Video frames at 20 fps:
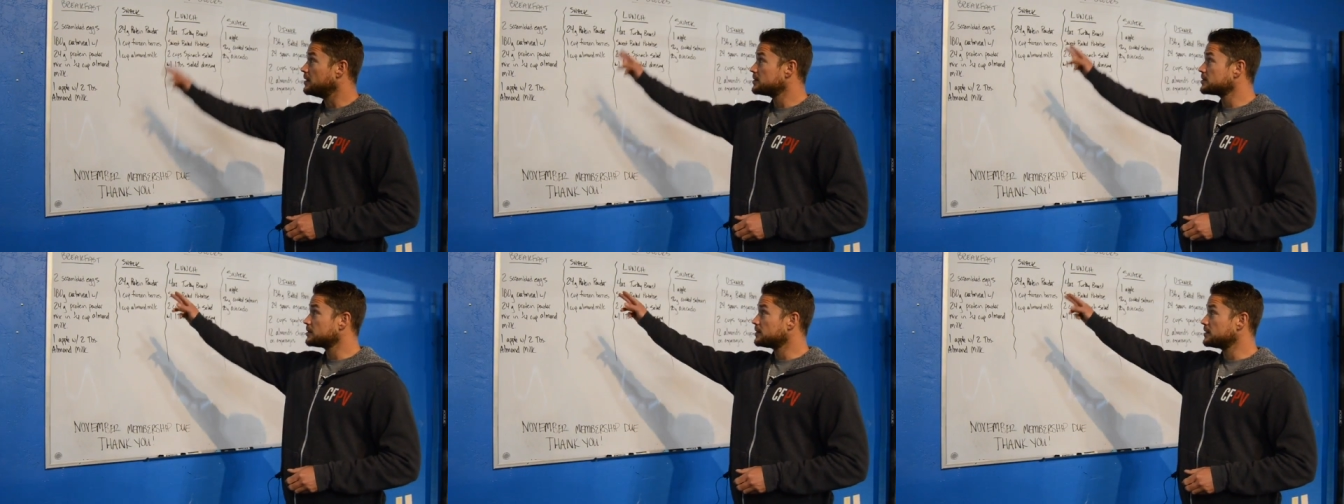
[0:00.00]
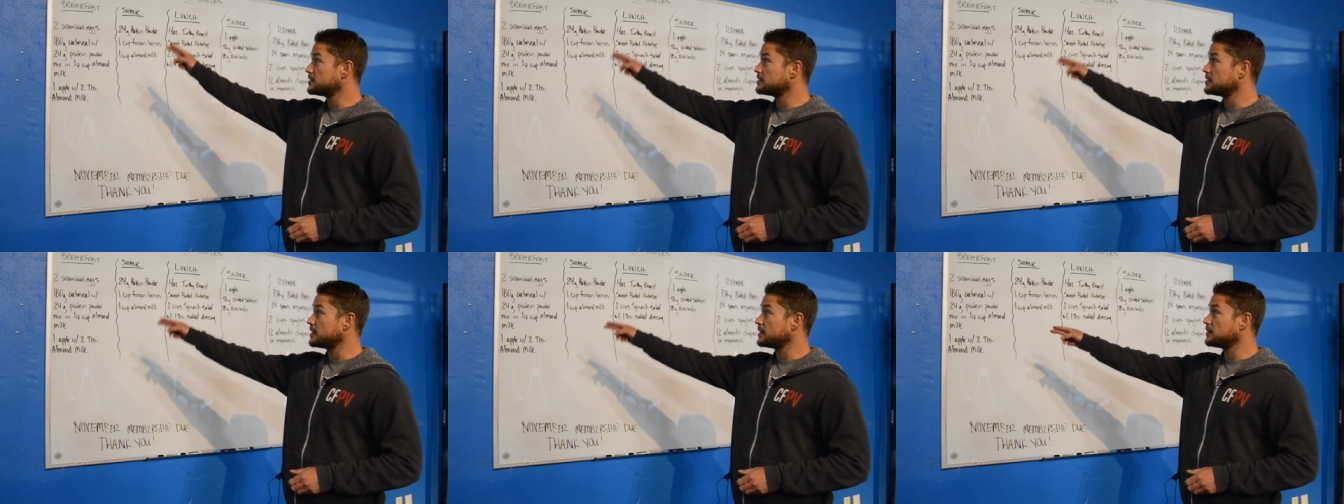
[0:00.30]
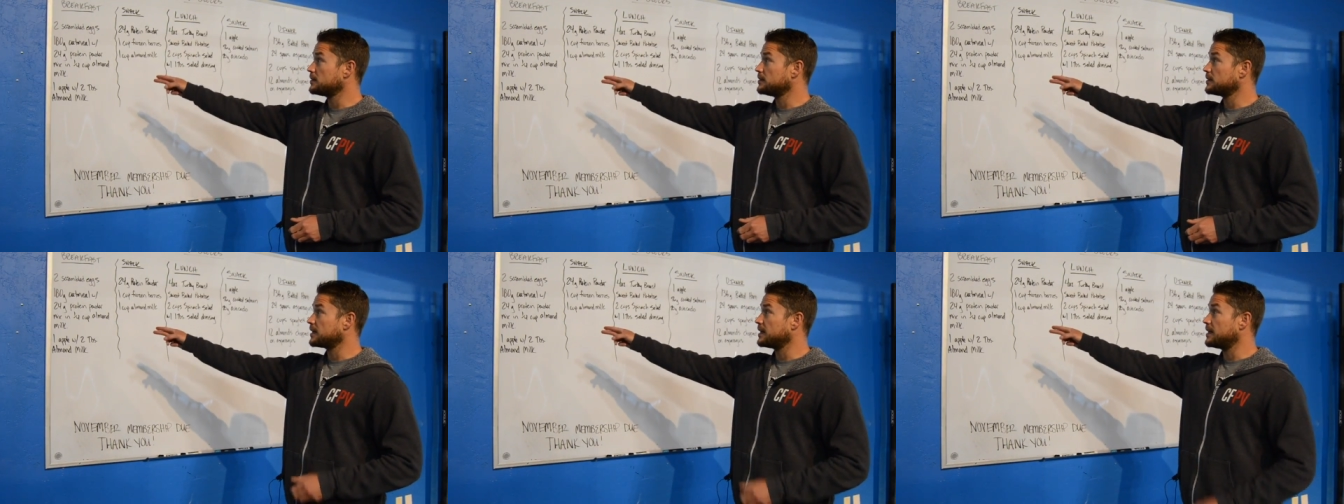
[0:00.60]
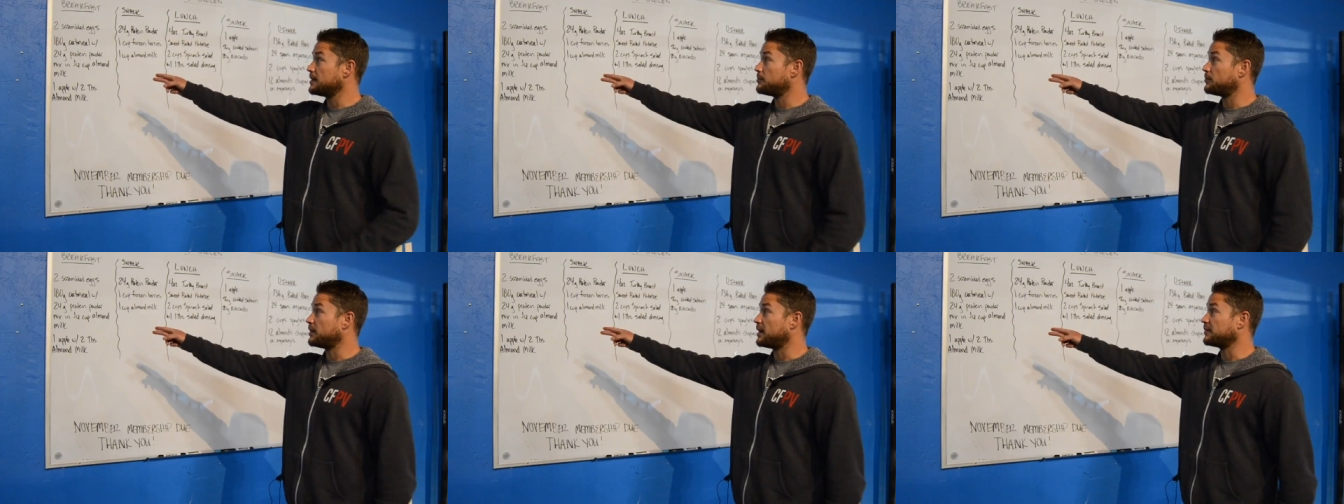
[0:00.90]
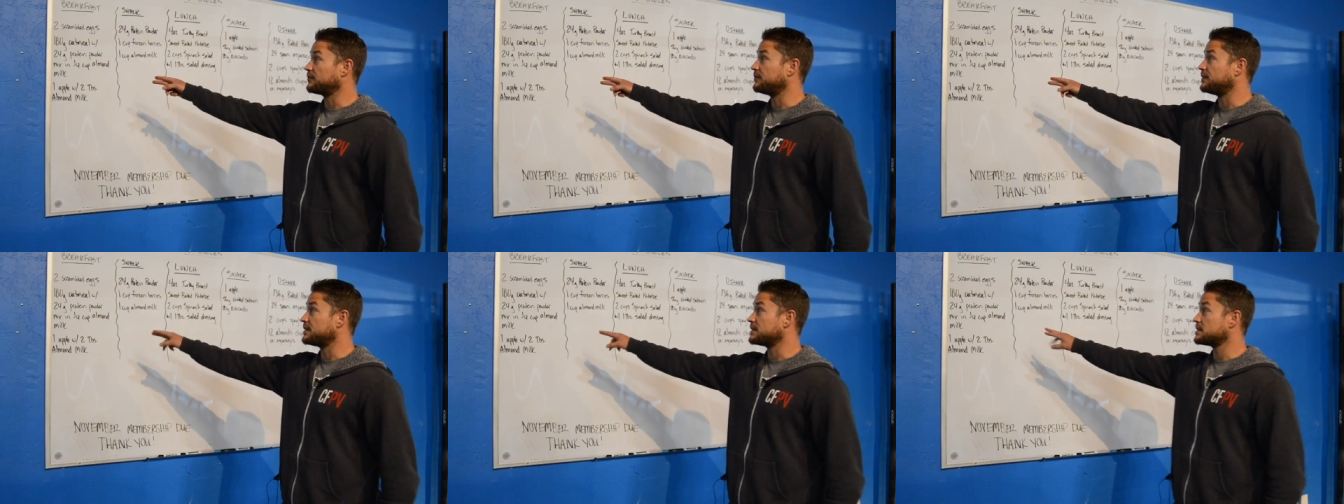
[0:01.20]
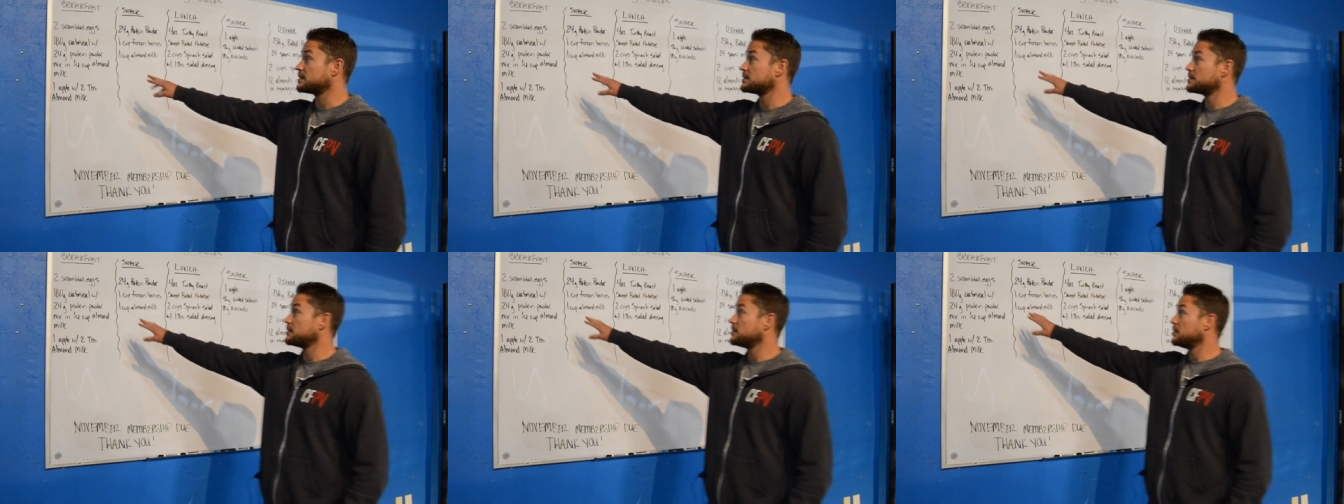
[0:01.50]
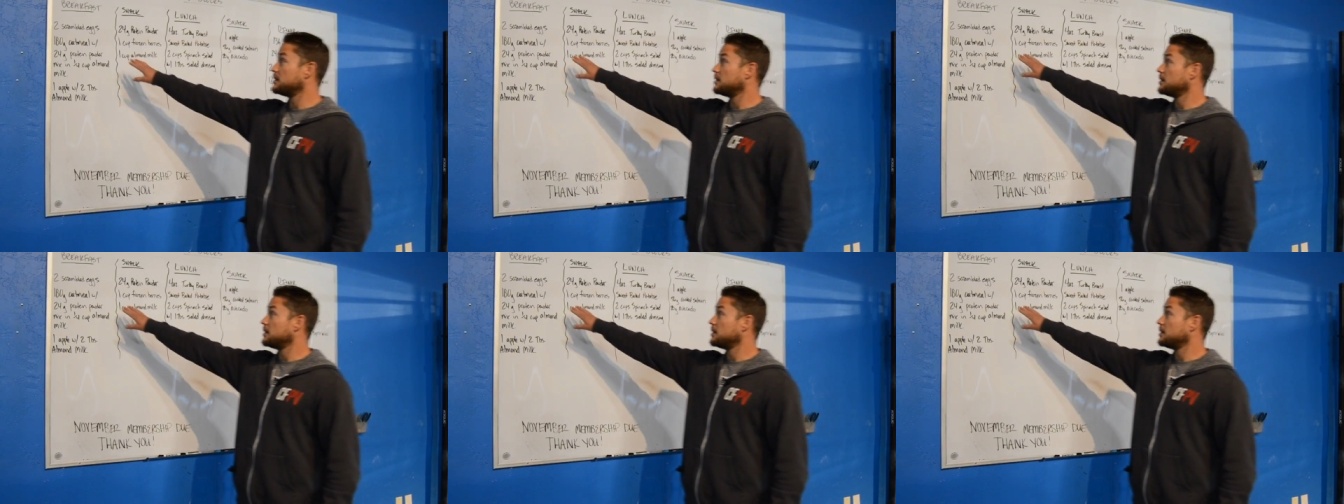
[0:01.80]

So let's take a look at breakfast.